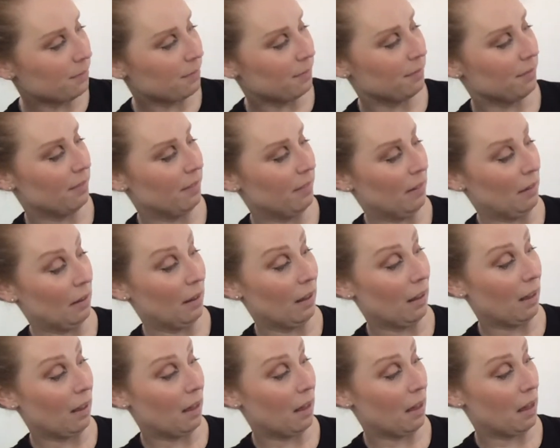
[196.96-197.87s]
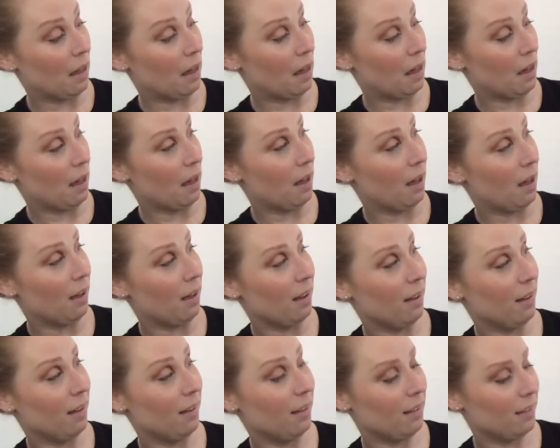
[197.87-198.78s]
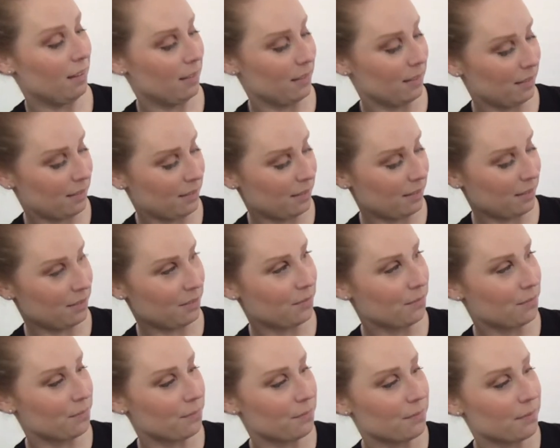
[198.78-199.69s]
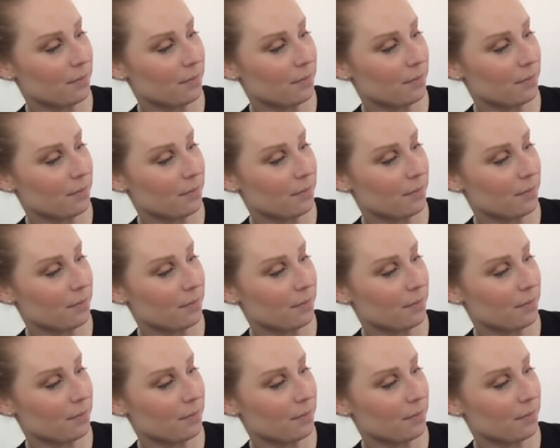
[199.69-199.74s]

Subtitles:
No one is speaking in this clip.